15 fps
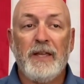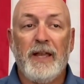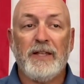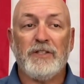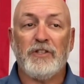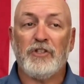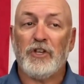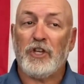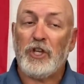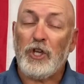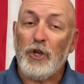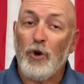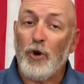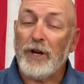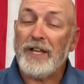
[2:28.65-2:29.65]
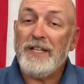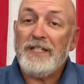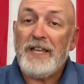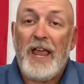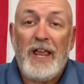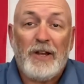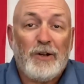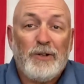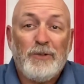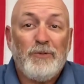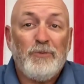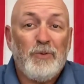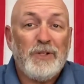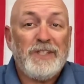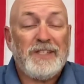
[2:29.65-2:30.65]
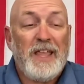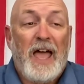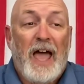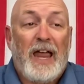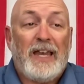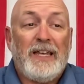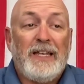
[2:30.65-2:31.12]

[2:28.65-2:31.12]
It's a secure container. What's that?